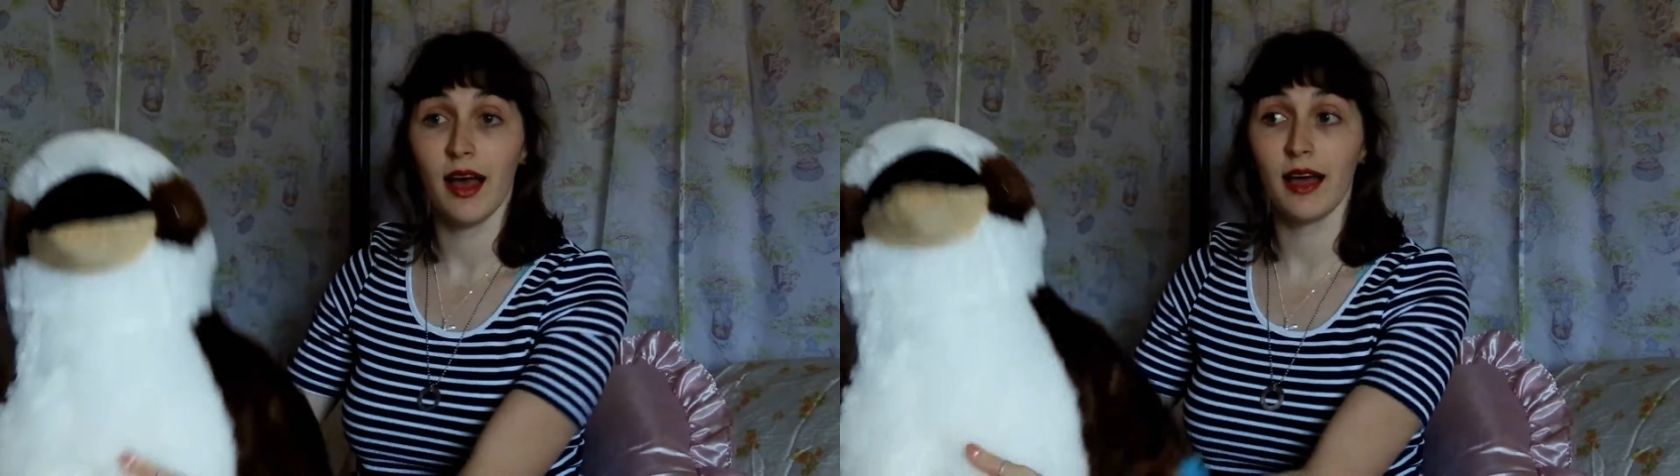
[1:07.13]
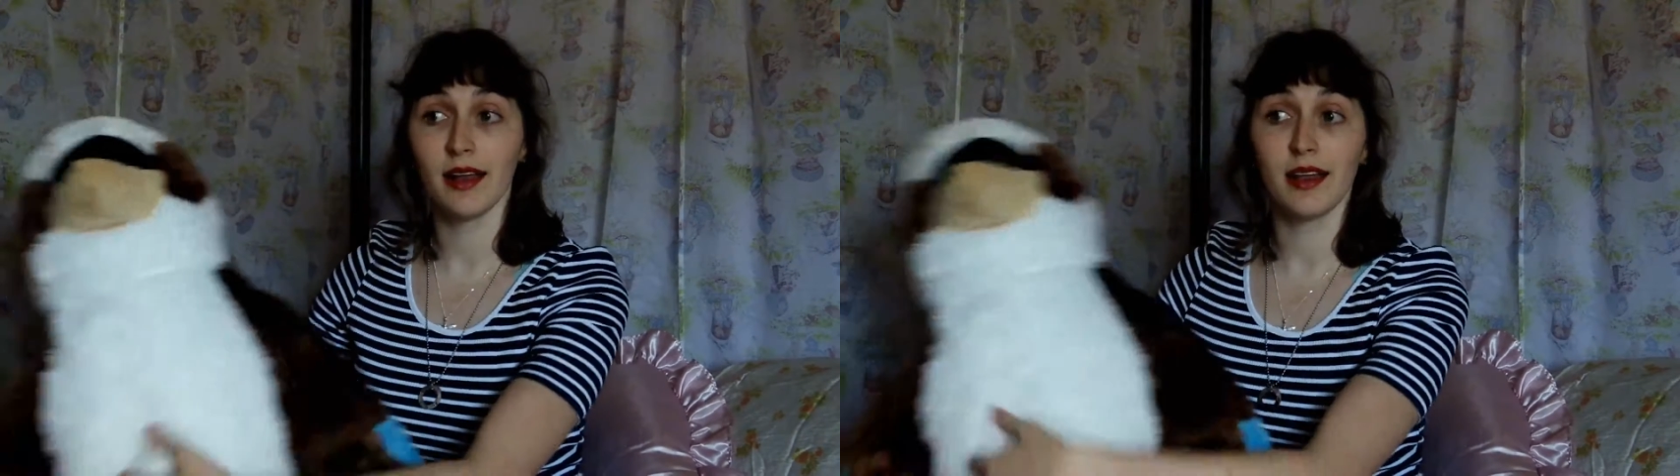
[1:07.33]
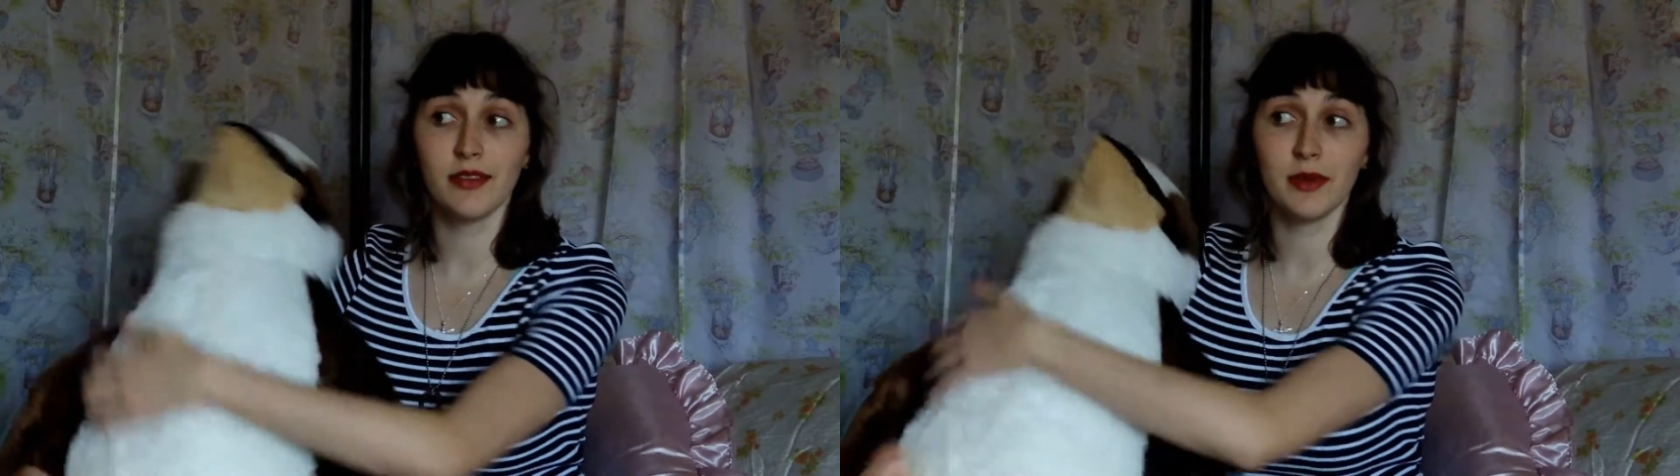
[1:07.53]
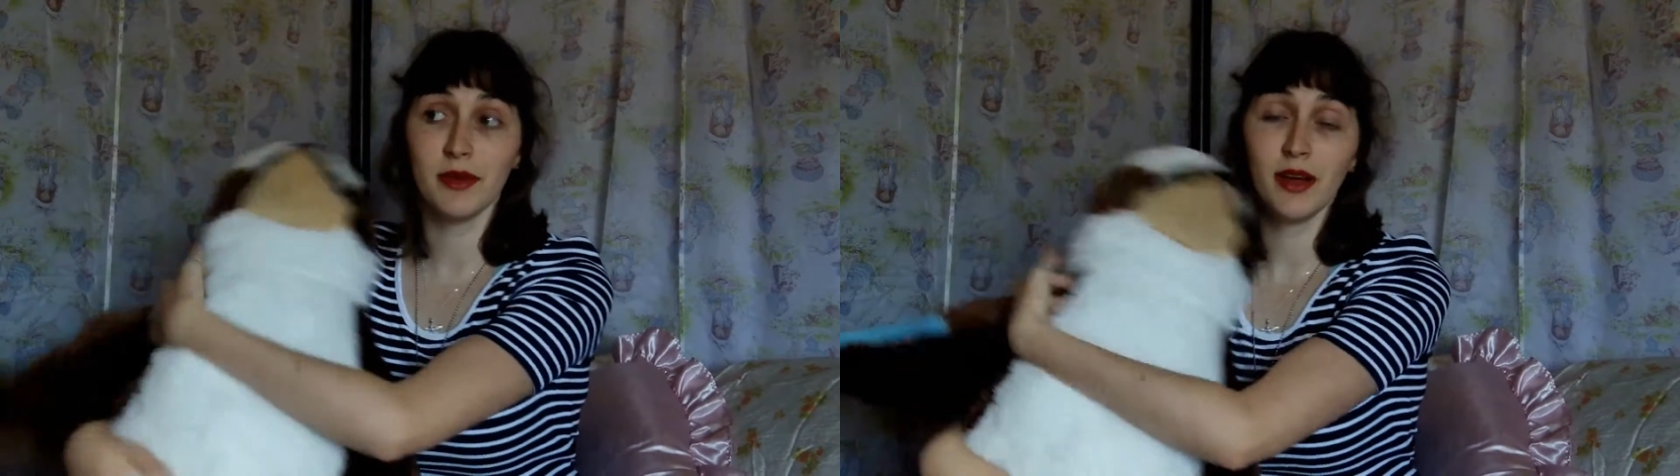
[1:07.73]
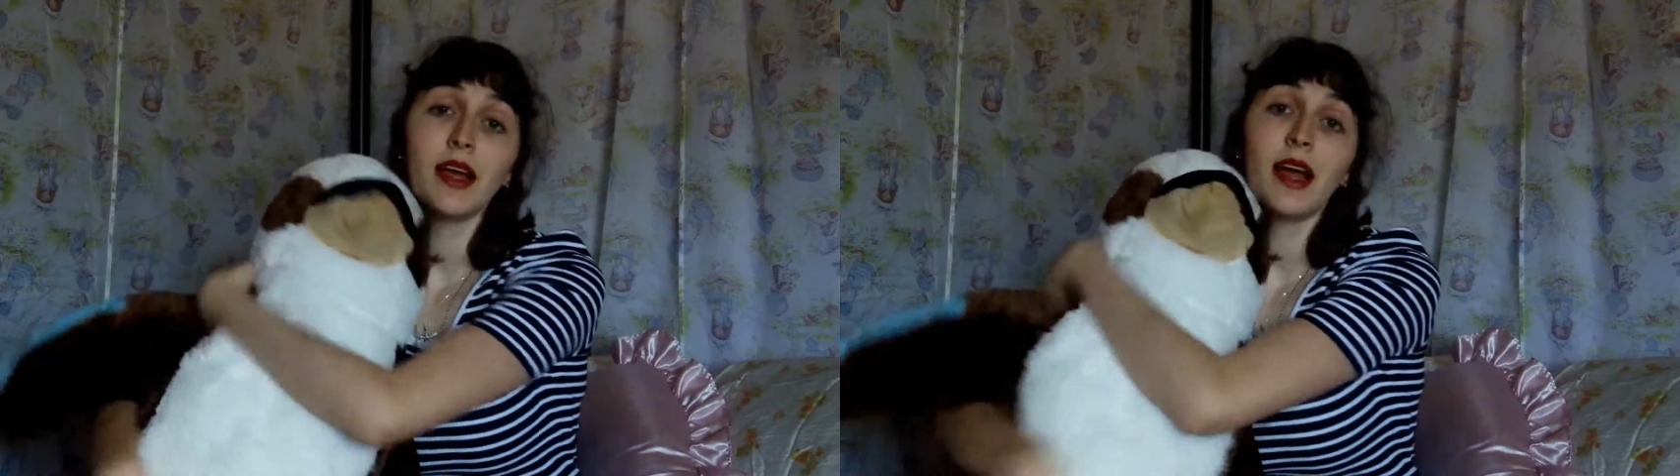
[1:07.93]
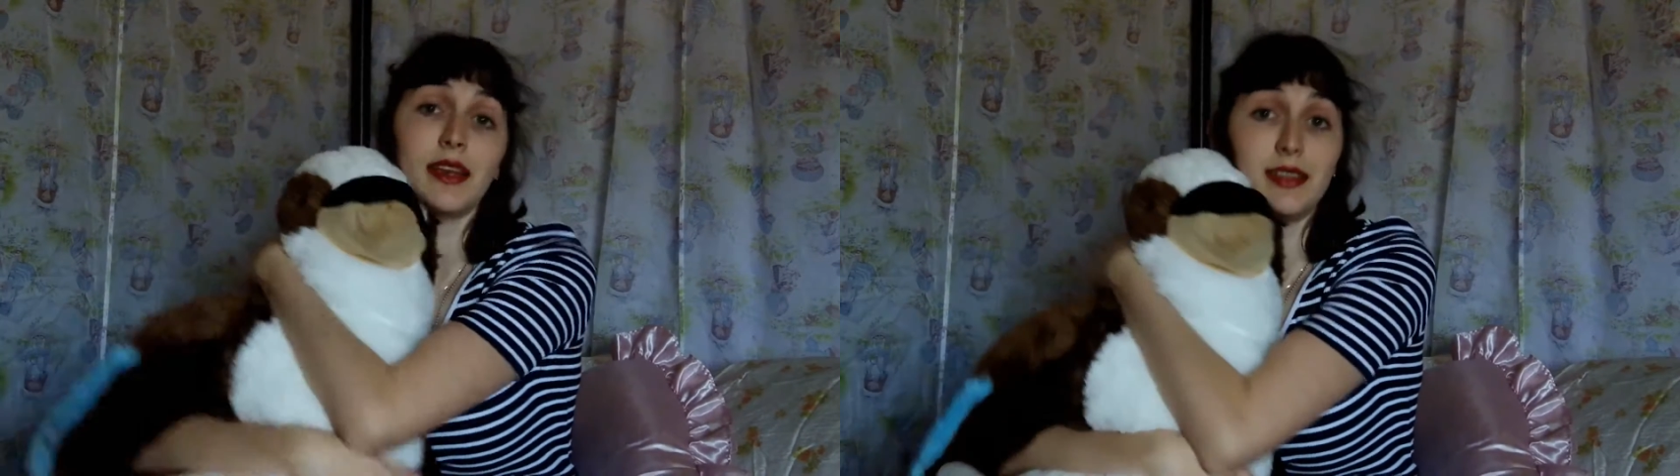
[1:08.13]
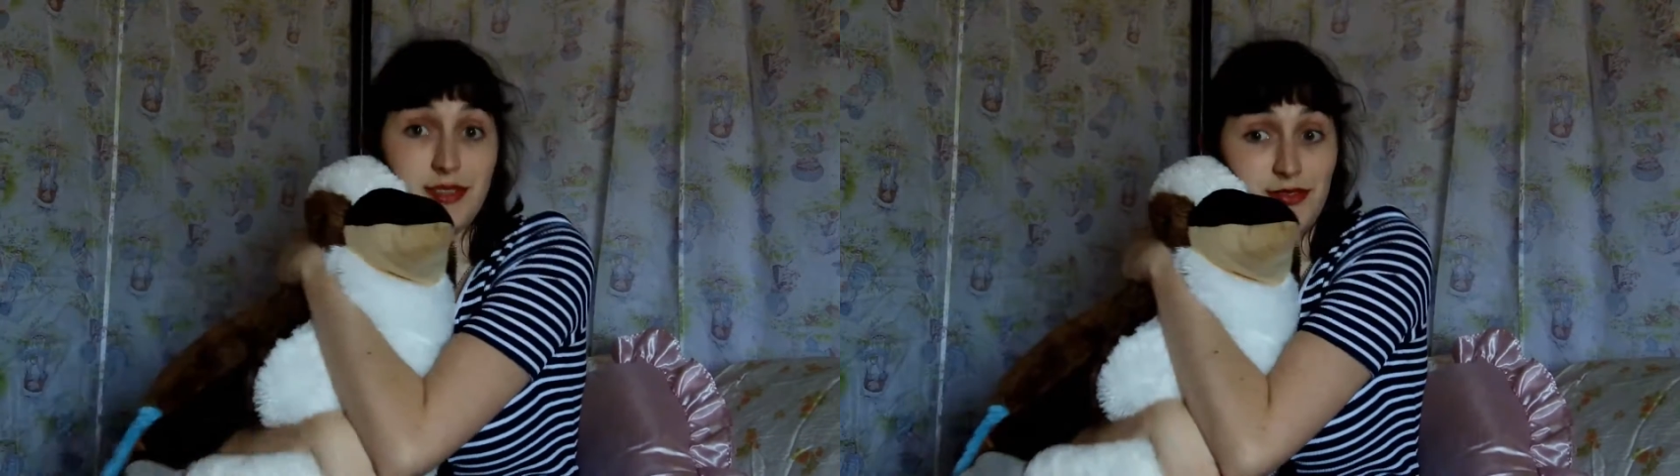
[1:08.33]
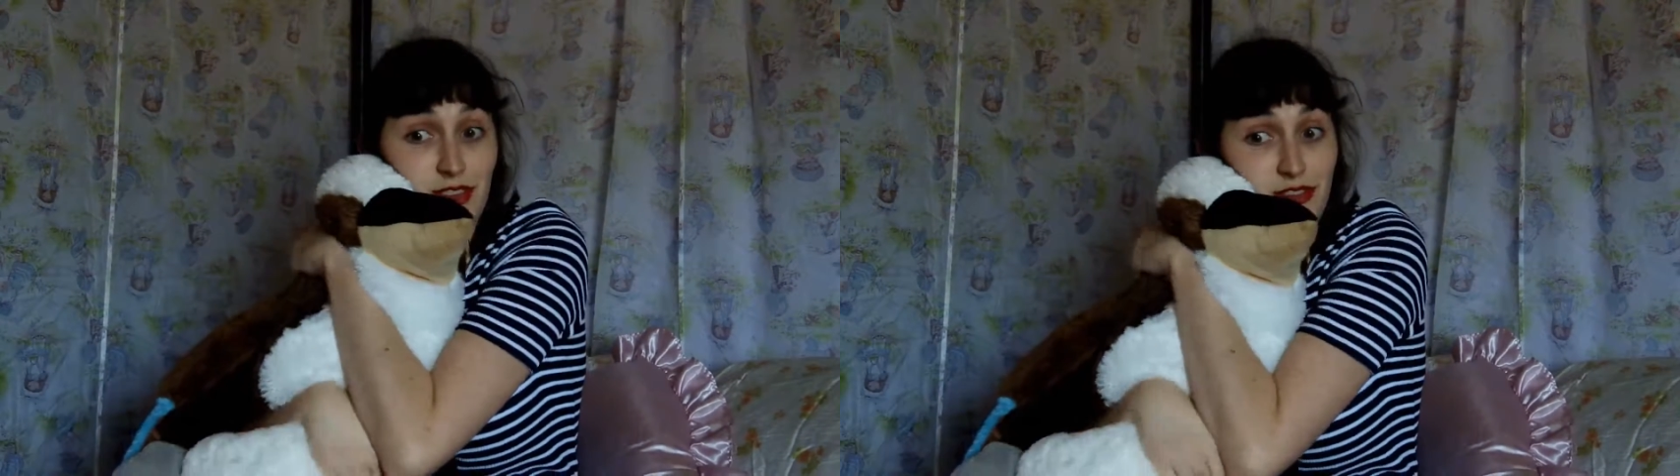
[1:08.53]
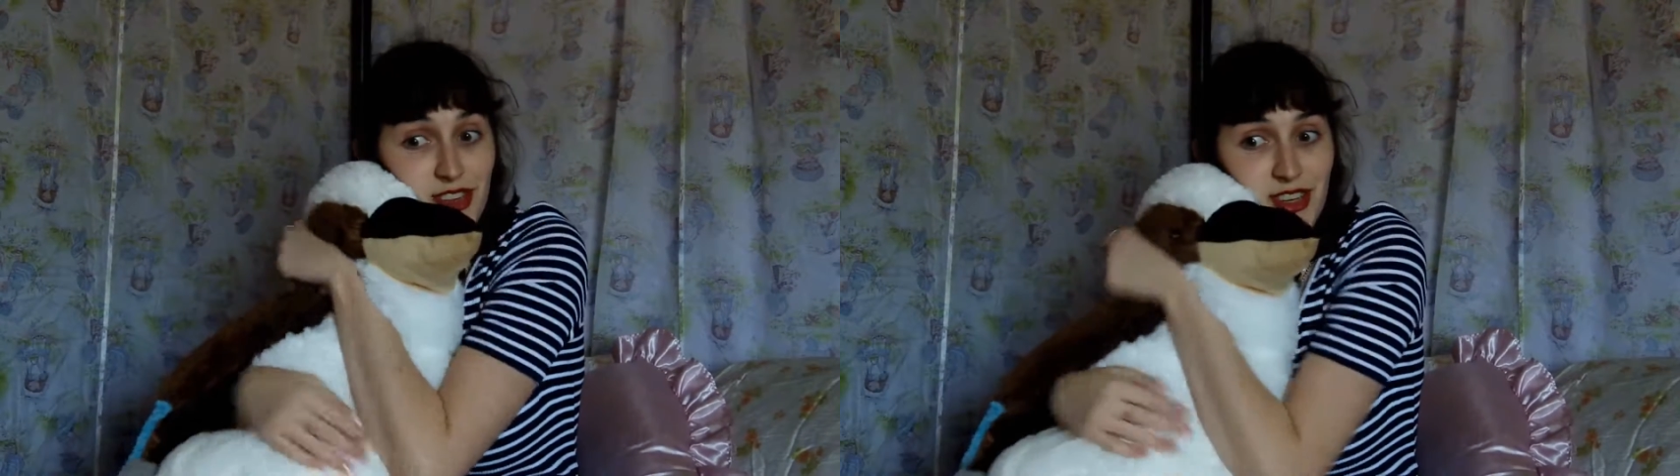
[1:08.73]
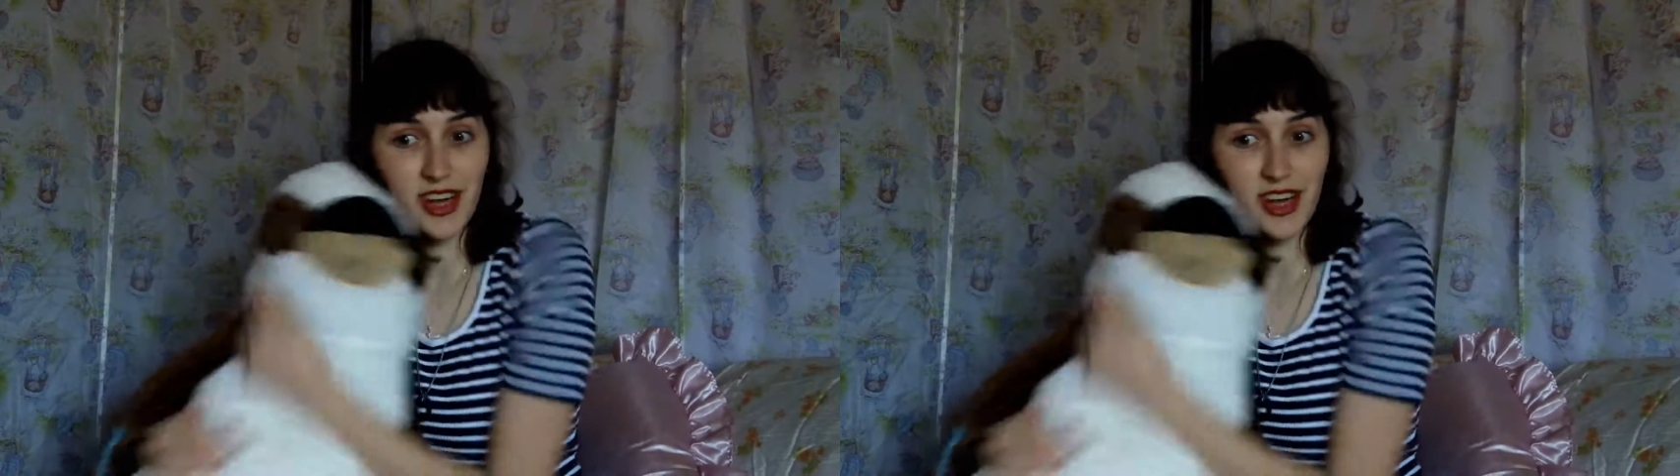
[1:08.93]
and I love him, and he's fluffy